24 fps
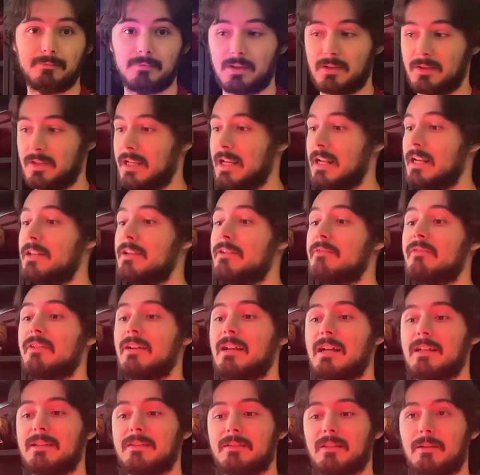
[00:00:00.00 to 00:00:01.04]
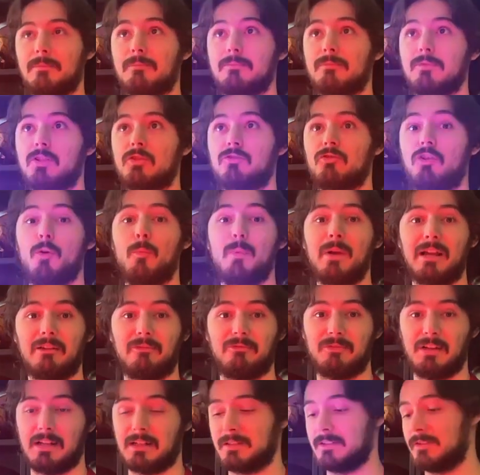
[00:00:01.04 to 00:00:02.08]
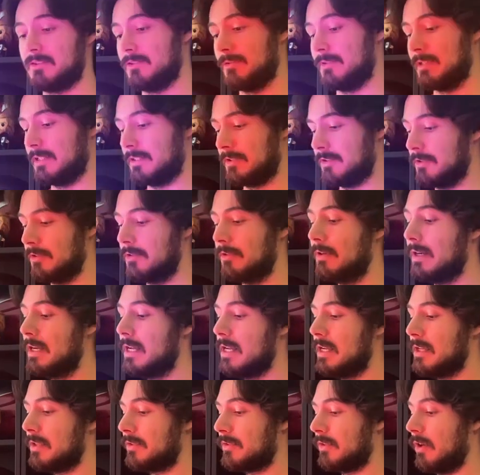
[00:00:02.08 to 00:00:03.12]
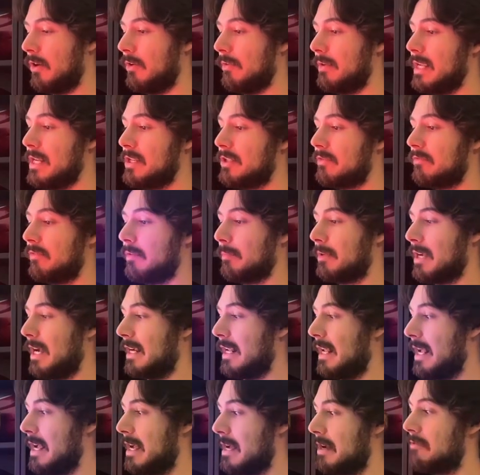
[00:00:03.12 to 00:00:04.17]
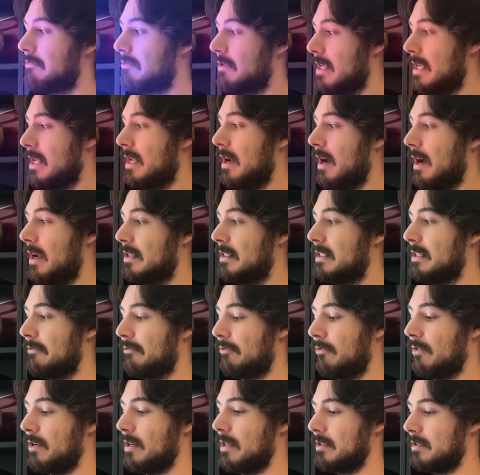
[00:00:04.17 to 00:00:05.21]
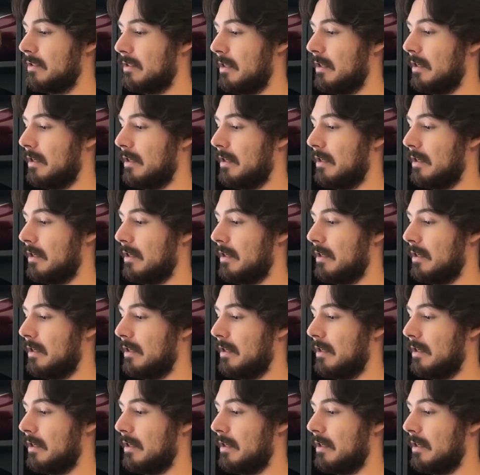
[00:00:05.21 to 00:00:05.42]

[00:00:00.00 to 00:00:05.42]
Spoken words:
See, and you even got some strobing effect to it too. So each of them kind of have a different